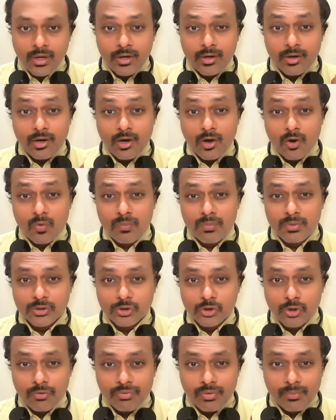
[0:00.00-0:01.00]
and how
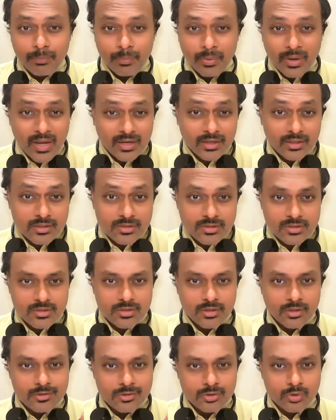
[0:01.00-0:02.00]
much of a
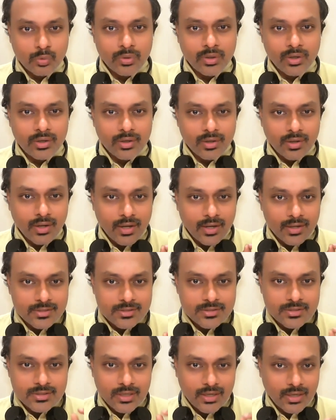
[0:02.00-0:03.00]
practice the student
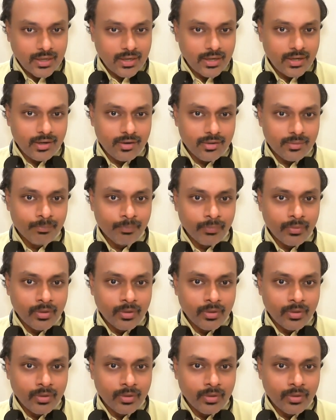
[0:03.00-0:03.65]
has had